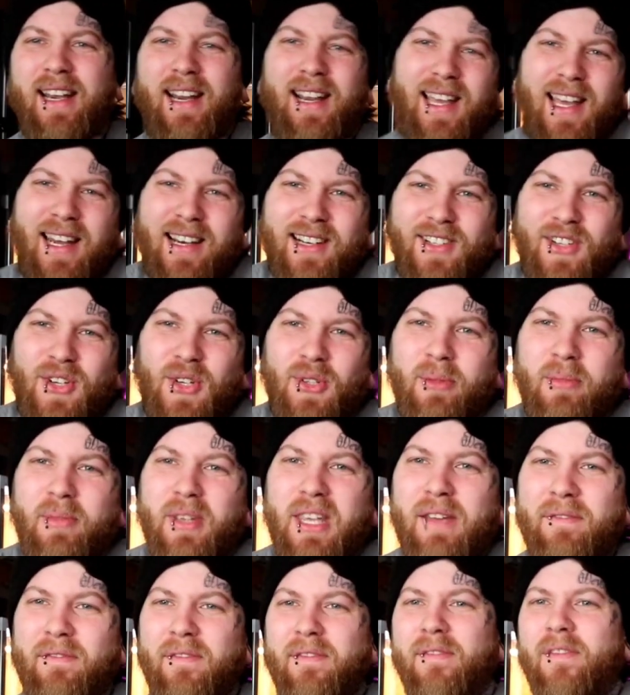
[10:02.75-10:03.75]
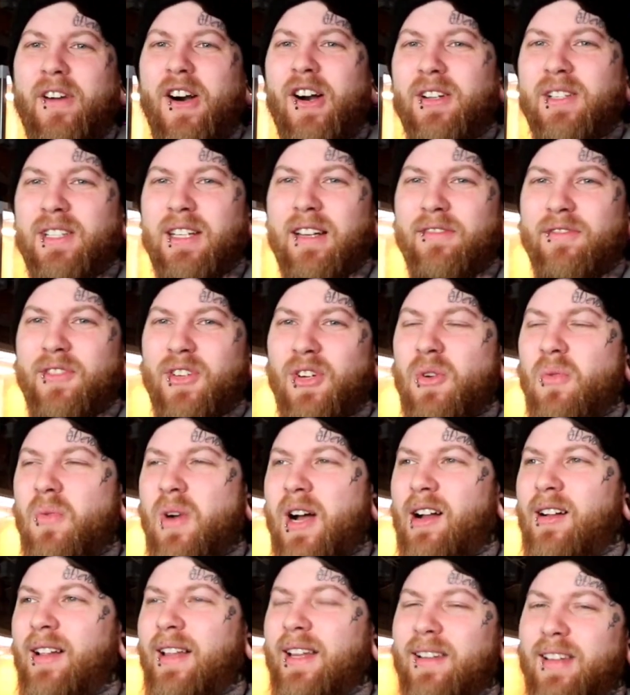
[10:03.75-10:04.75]
And I kind of told them to get fucked after a
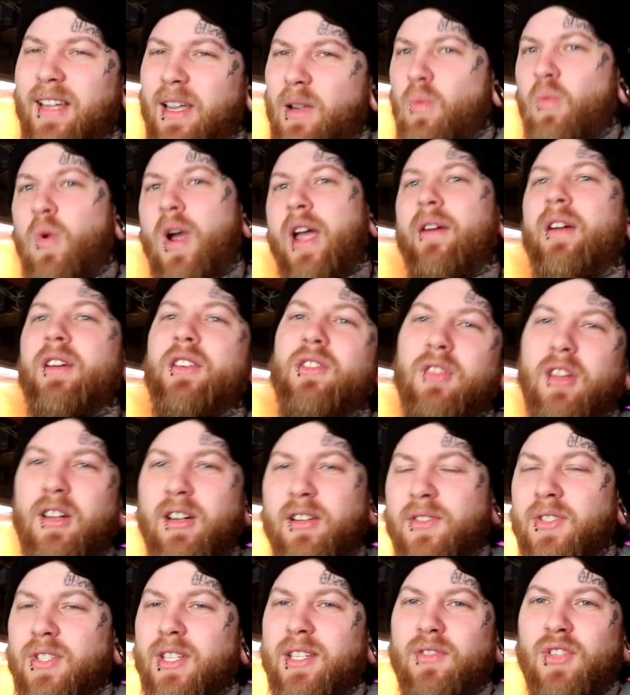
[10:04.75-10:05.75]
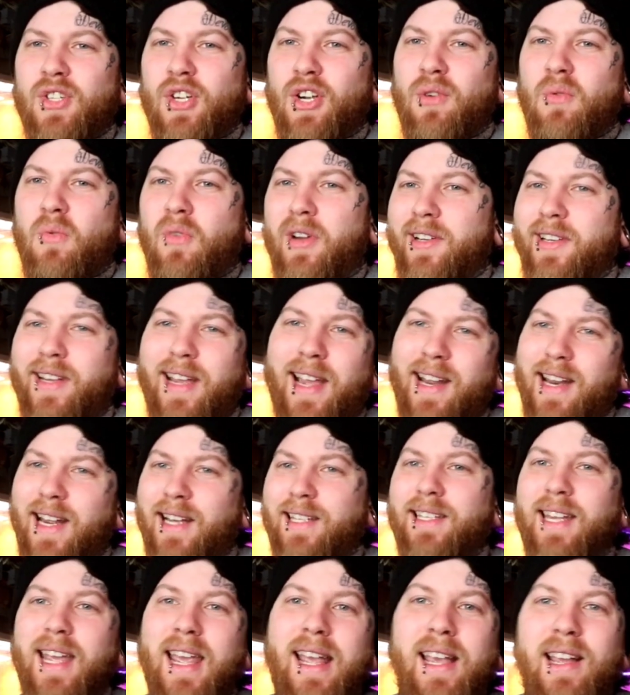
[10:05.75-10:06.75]
while. I'd, like, wear a long sleeve shirt one day and
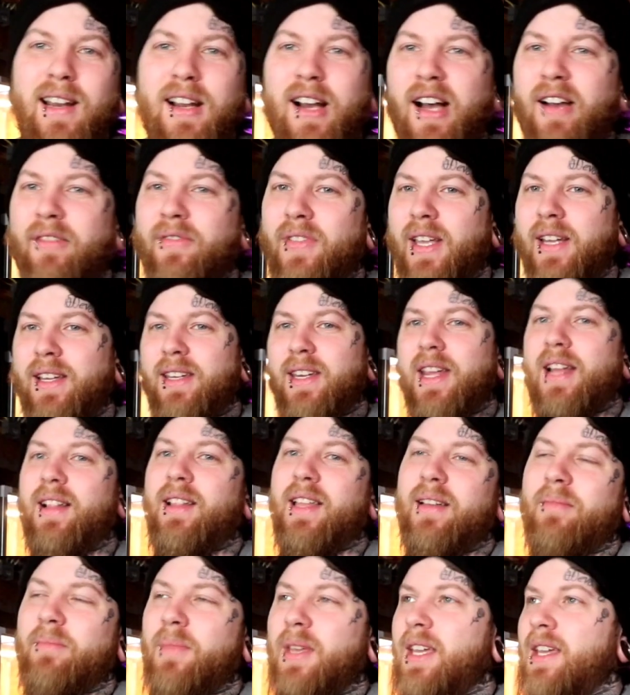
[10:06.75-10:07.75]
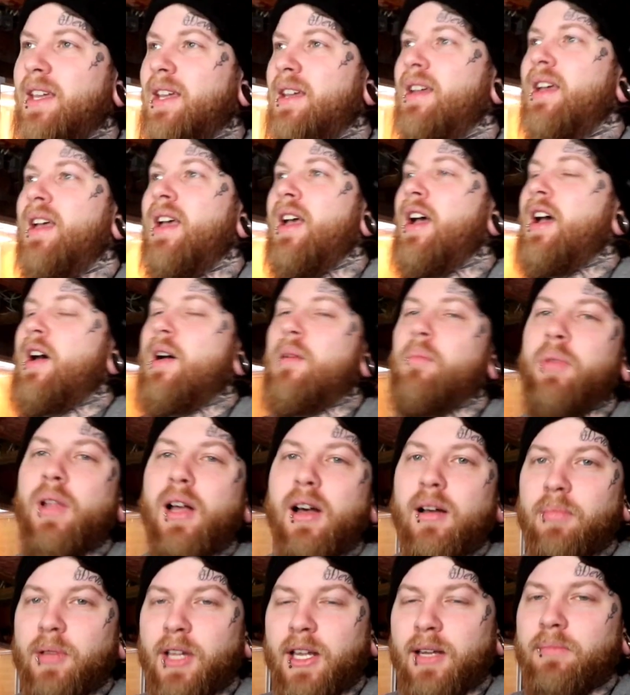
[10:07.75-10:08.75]
I'd take it off and they'd yell at me.
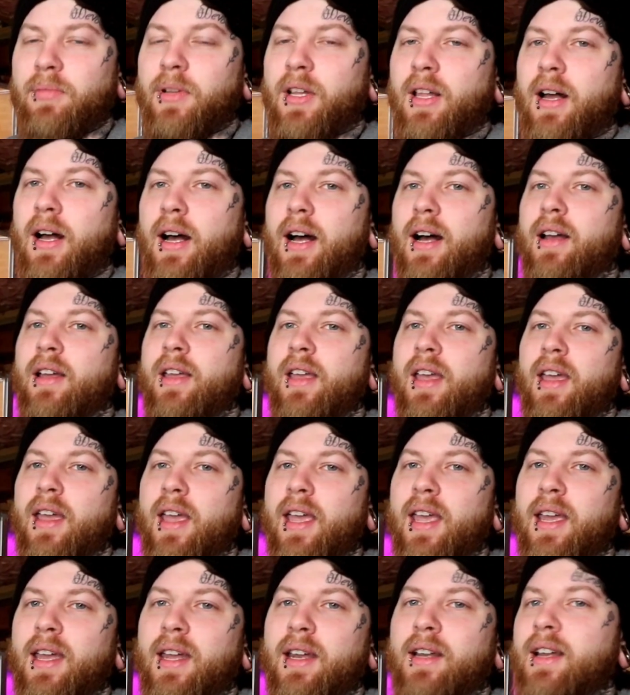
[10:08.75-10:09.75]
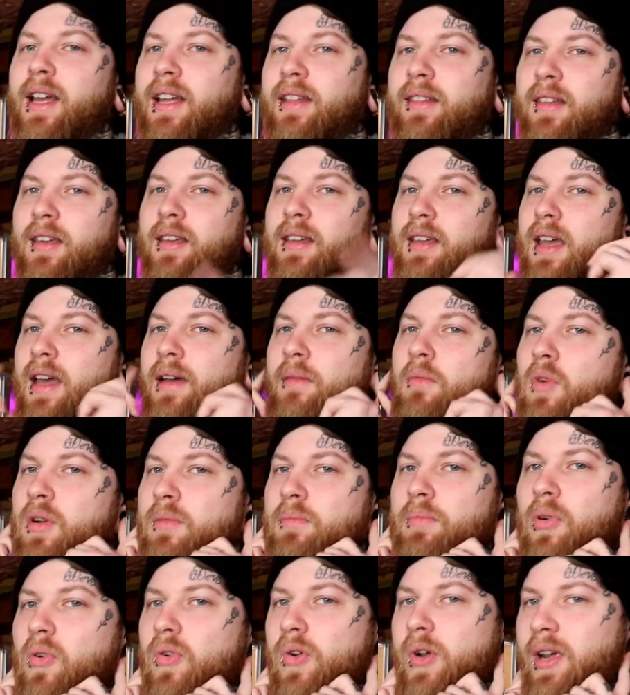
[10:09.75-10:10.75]
Blah, blah, blah. And I think at
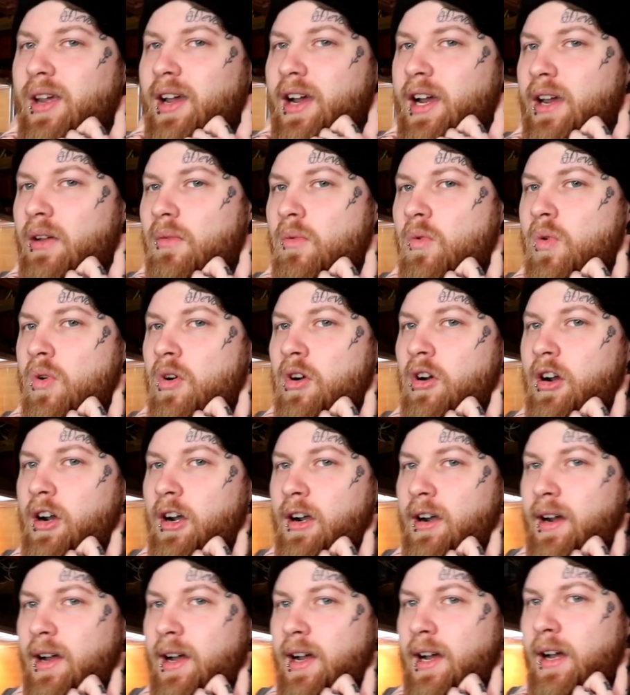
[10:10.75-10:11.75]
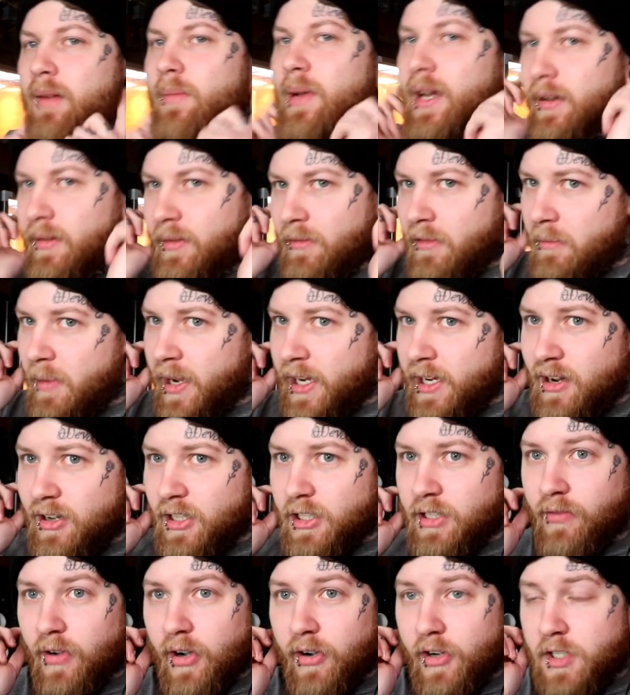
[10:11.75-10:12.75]
one point I wore, my
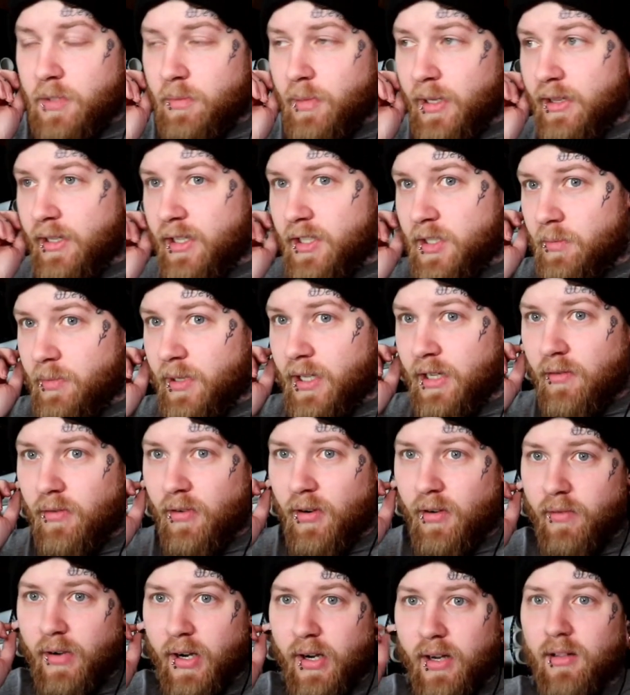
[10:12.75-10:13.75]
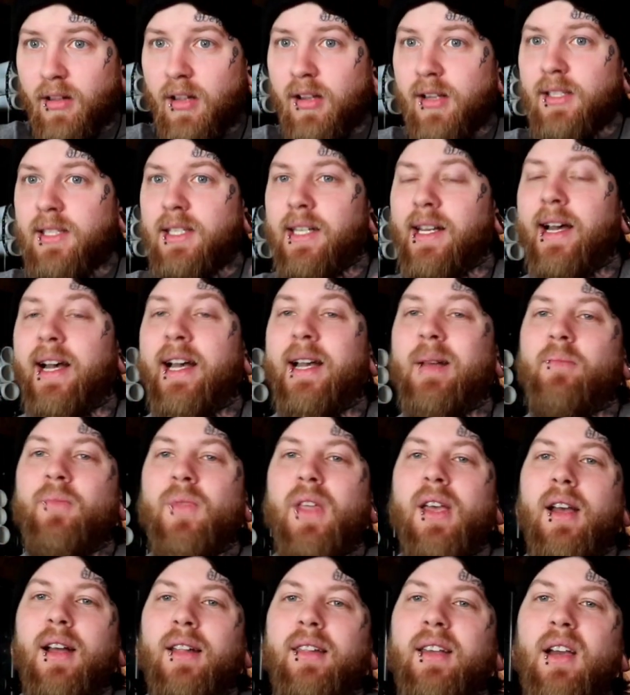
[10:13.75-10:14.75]
ears have always been this big for a very long
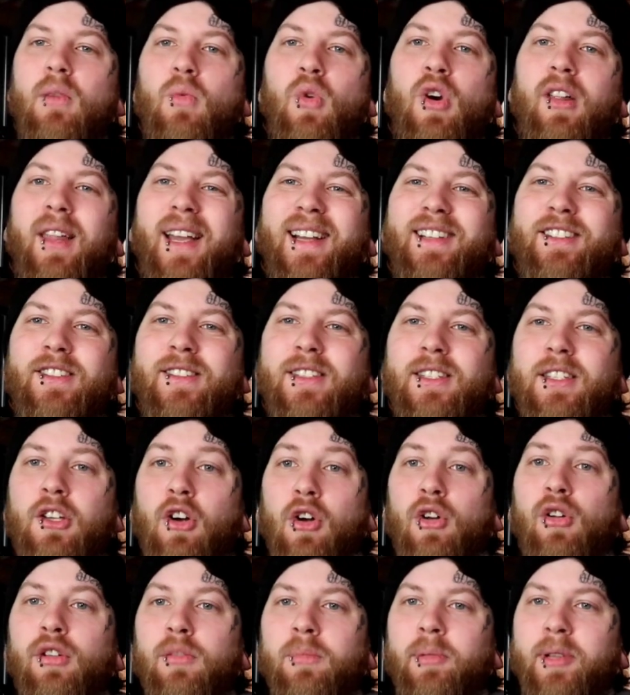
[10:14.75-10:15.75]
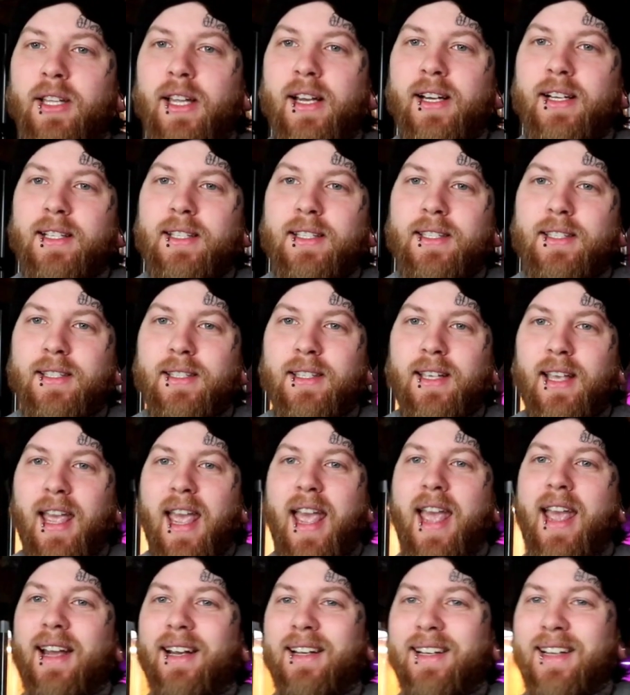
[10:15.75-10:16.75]
time. I think I wore, like, skull plugs
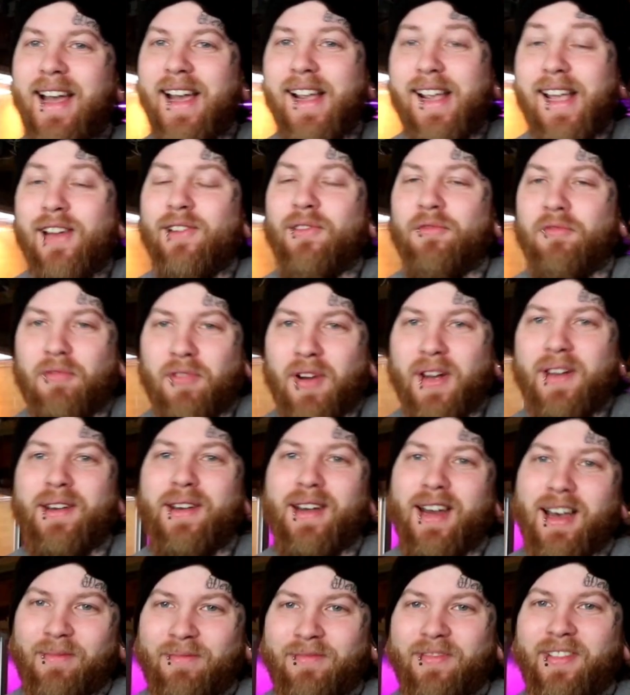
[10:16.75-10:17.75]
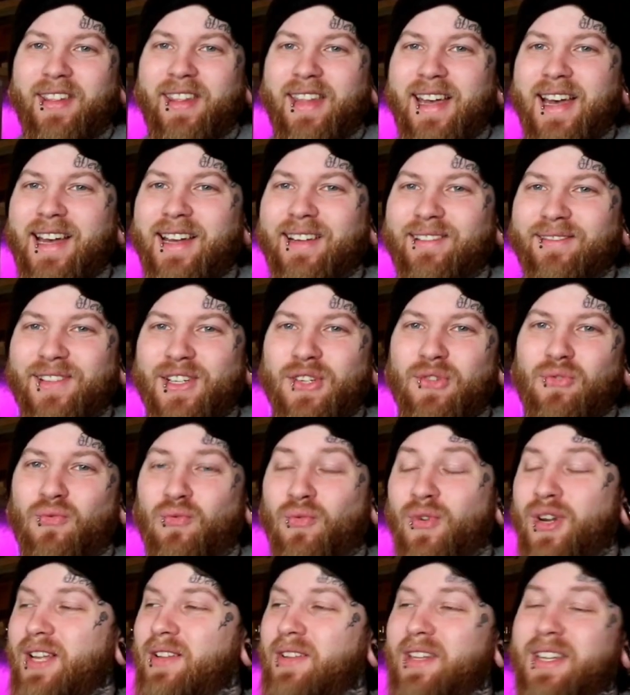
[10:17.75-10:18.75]
and I got written up for that, which
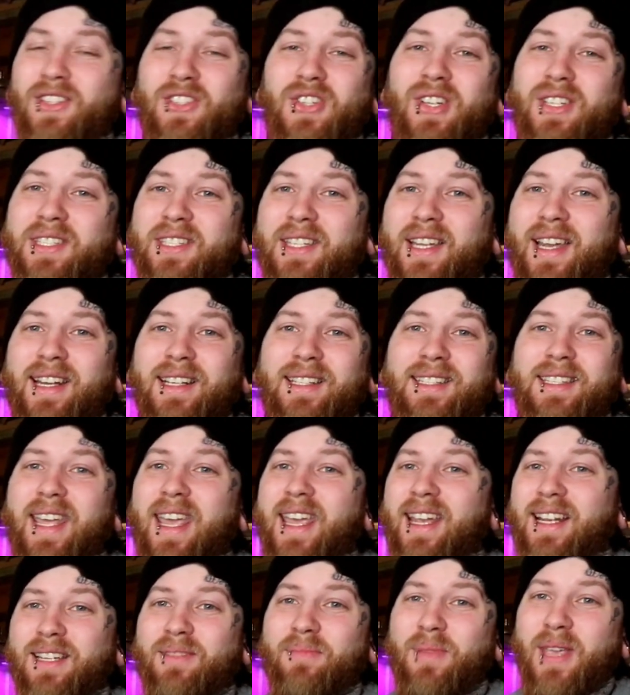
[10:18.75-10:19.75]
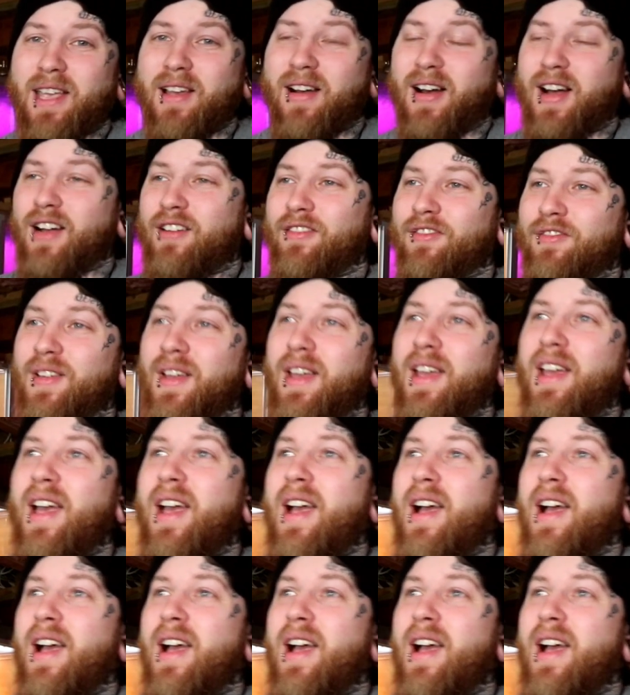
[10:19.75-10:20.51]
really just, like, ticked me off.